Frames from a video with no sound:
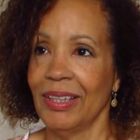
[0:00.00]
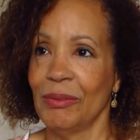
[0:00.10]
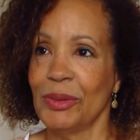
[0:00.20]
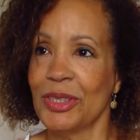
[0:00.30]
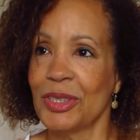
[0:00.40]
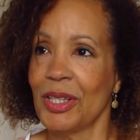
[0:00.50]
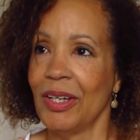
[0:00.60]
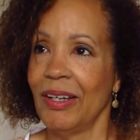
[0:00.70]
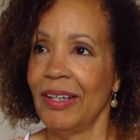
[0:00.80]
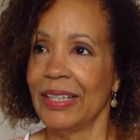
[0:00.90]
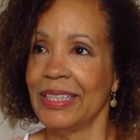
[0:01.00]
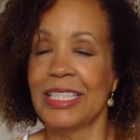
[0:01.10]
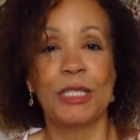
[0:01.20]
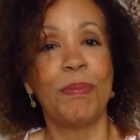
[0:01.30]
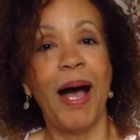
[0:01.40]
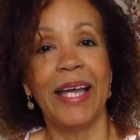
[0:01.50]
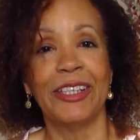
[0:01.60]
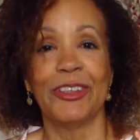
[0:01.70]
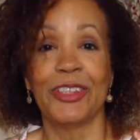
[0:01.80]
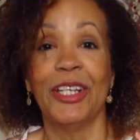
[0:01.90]
what is uh,
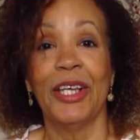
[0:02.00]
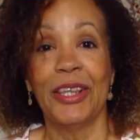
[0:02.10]
inspired